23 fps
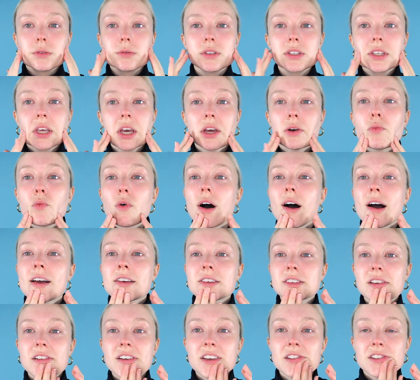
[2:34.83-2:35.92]

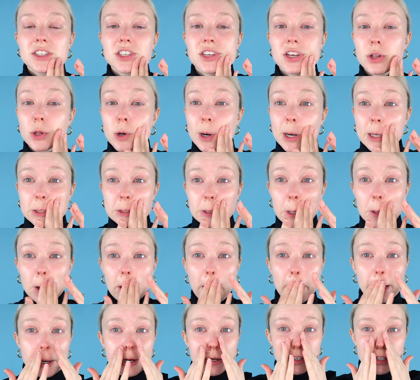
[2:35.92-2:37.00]
skin-wise and concealer is the
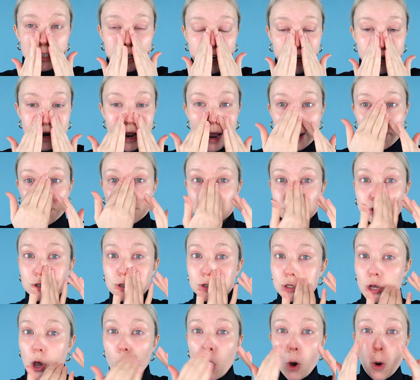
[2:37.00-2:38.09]
lightest shade. I'm
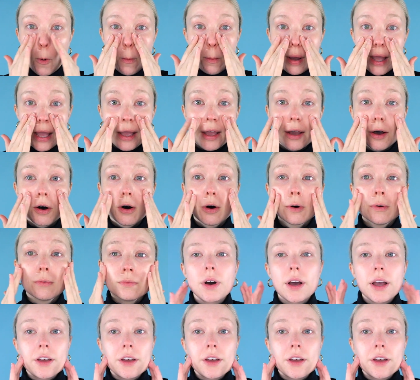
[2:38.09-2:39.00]
so pale.